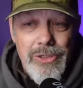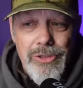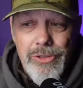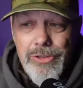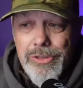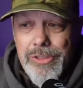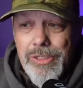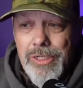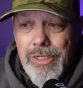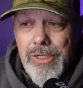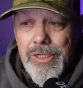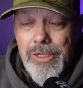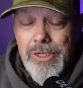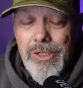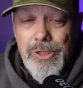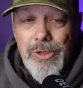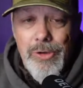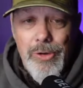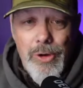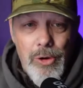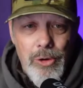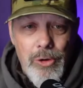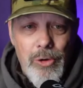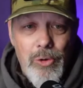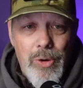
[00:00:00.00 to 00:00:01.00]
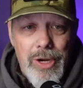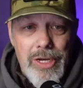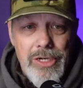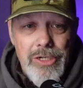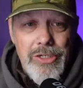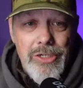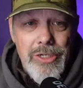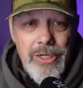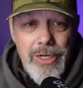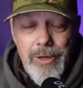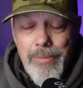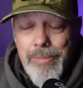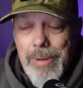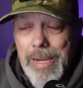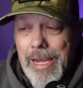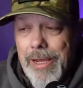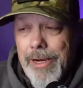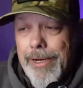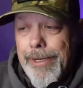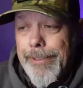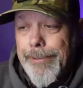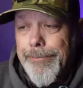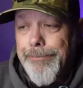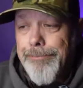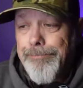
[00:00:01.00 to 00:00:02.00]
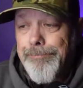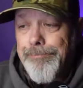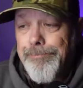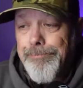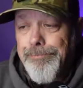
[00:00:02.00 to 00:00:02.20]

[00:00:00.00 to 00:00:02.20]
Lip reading: There's no question about it.